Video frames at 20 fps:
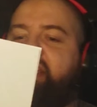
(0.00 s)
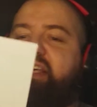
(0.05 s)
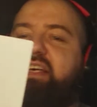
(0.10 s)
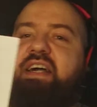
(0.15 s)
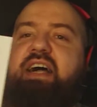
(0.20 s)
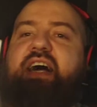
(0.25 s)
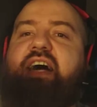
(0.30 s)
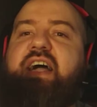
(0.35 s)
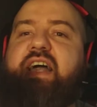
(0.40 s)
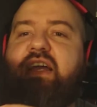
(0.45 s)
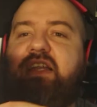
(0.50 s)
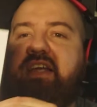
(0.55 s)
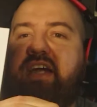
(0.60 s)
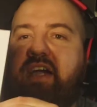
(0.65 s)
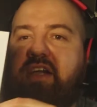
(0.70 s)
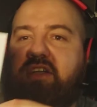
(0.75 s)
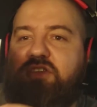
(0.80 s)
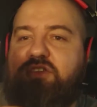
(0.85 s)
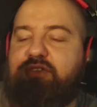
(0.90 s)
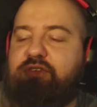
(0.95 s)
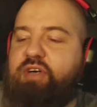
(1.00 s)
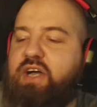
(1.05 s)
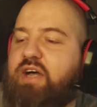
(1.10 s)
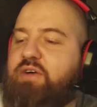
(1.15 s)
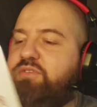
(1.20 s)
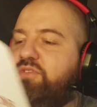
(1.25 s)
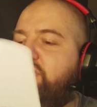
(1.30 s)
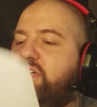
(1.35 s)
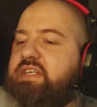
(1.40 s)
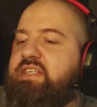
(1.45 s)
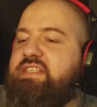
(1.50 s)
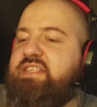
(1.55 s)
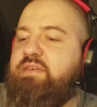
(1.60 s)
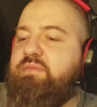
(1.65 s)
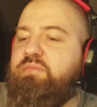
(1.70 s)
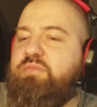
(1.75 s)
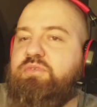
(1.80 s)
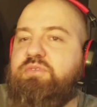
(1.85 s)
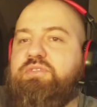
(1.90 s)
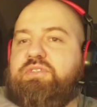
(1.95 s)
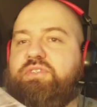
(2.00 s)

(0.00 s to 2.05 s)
guide how to assemble